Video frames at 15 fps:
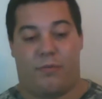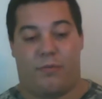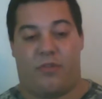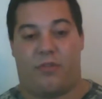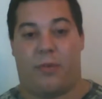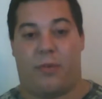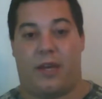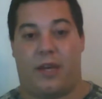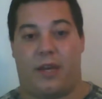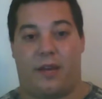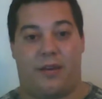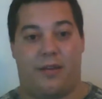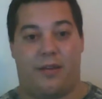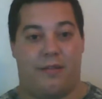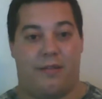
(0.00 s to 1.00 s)

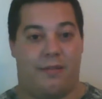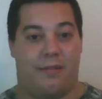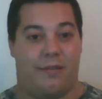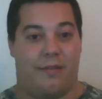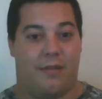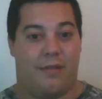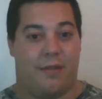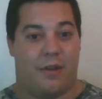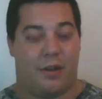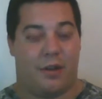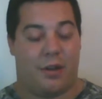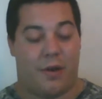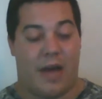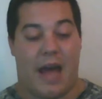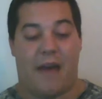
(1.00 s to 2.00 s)
speak,
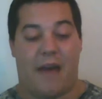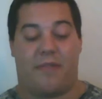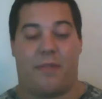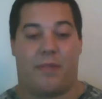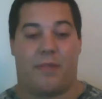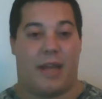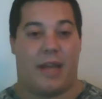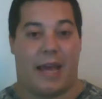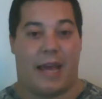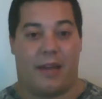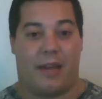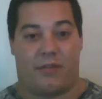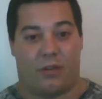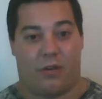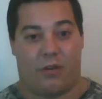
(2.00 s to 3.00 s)
have something
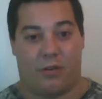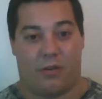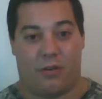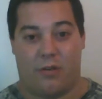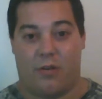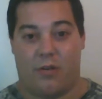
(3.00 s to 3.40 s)
answer